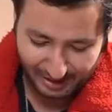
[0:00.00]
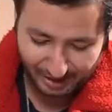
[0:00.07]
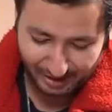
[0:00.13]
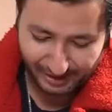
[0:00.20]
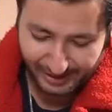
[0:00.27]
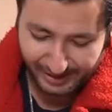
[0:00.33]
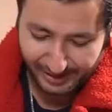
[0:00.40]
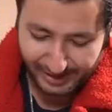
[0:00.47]

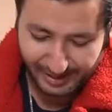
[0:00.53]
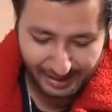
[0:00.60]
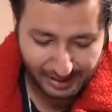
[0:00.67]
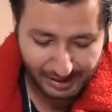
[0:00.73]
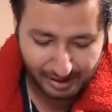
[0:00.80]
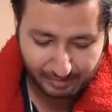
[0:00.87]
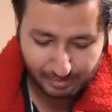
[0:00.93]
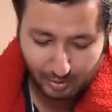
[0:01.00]
All right.
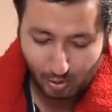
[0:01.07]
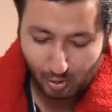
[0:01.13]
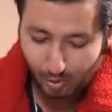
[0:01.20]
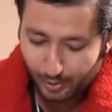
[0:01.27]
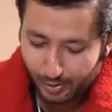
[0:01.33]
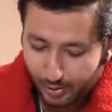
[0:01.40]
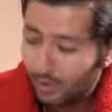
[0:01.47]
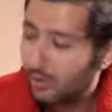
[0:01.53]
Uh,
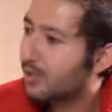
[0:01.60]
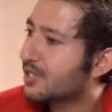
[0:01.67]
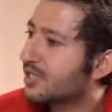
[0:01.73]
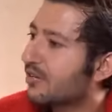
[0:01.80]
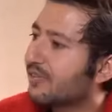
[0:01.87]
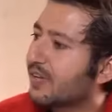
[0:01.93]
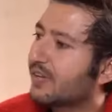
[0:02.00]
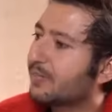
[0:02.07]
who, who
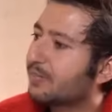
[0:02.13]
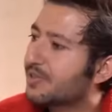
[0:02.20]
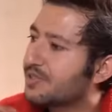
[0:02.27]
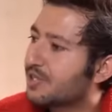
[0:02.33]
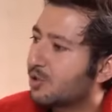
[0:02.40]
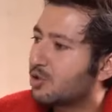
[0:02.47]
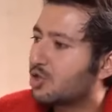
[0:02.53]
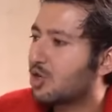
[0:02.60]
is your favorite
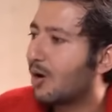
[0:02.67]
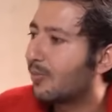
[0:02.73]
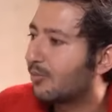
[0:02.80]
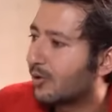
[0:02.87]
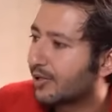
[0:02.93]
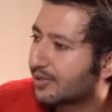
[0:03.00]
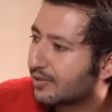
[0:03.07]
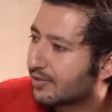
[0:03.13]
person to
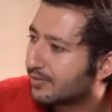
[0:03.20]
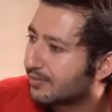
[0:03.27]
shop with?